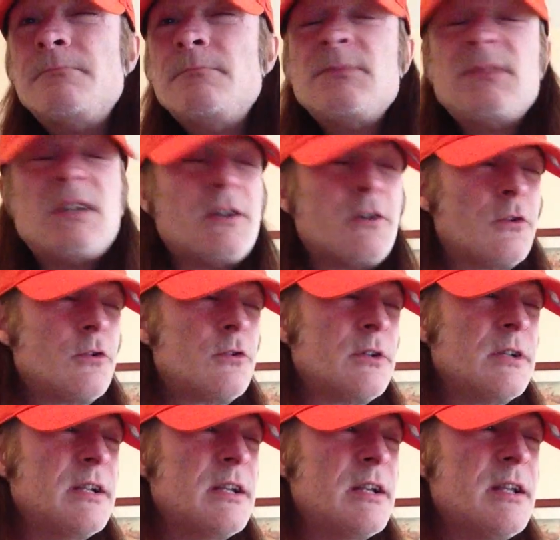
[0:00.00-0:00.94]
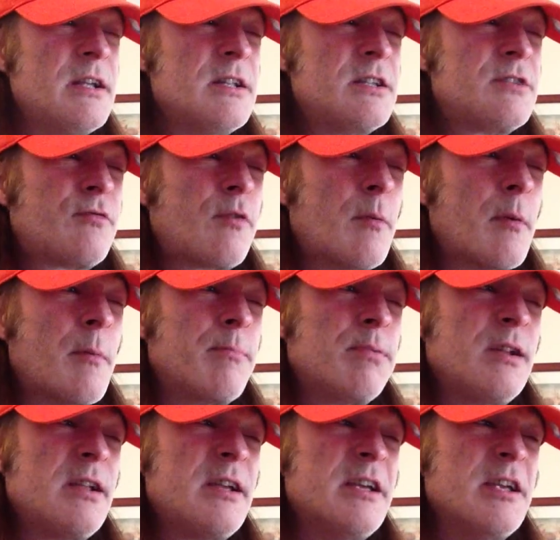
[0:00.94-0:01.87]
you know, it's from a
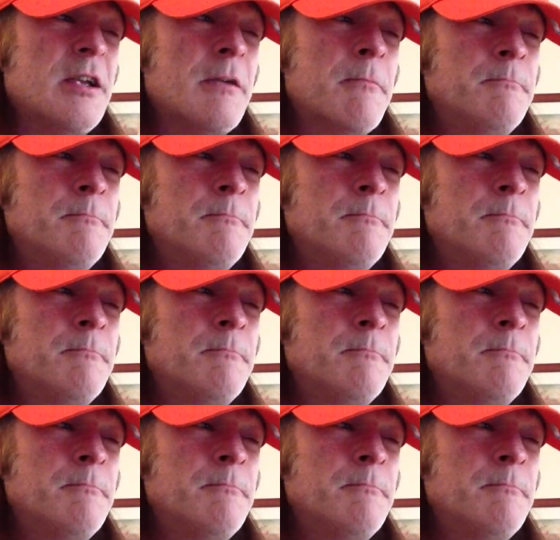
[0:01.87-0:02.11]
play.